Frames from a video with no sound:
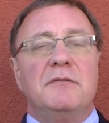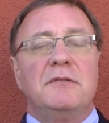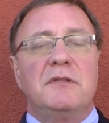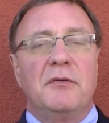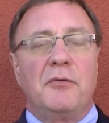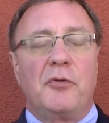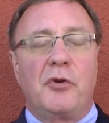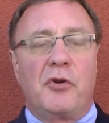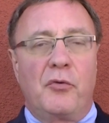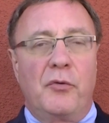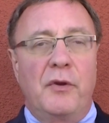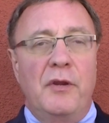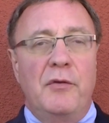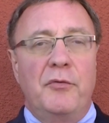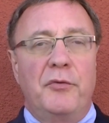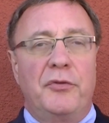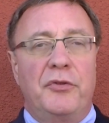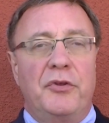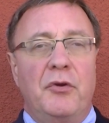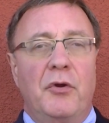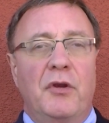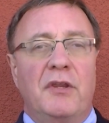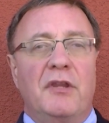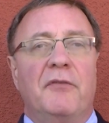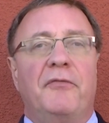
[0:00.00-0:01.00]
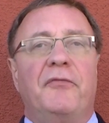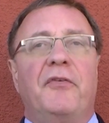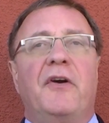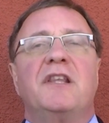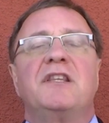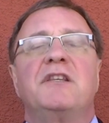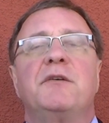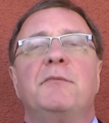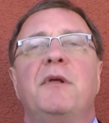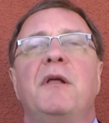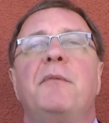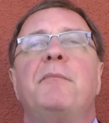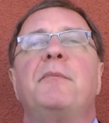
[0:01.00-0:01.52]
to agree with you on the
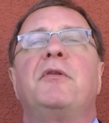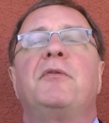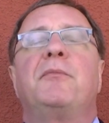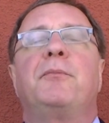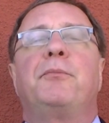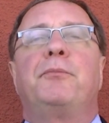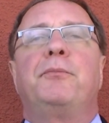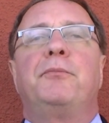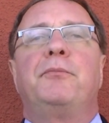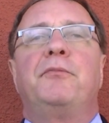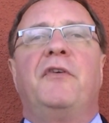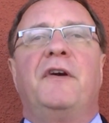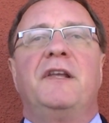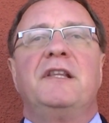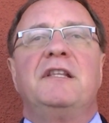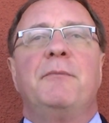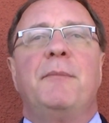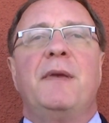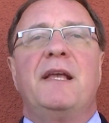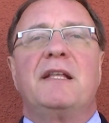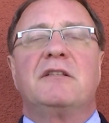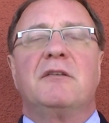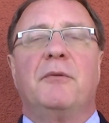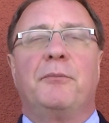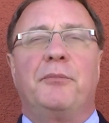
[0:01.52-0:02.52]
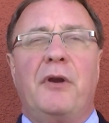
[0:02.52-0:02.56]
fundamental